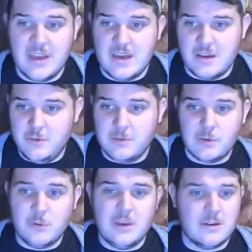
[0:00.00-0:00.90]

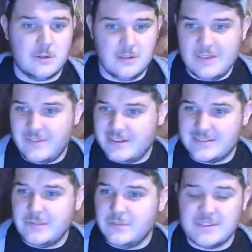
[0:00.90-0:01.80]
humanoid or live in a
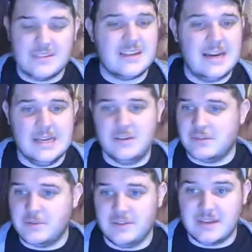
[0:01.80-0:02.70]
civil society or
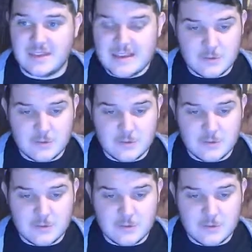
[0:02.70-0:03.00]
something like that.